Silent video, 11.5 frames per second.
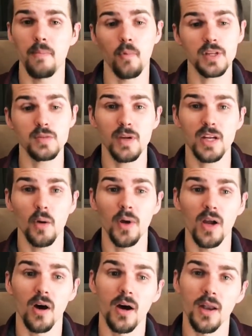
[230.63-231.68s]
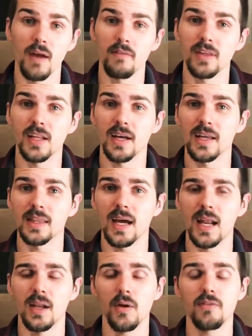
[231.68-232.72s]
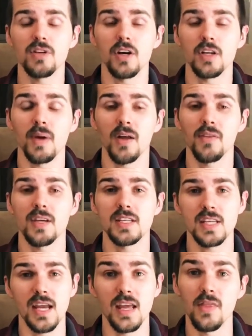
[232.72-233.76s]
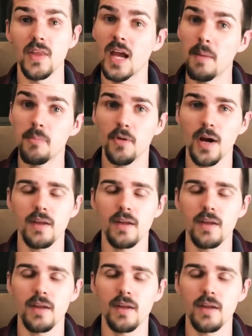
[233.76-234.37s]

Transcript: what's been going on, everything like that. I know I've talked about this in the upgrade.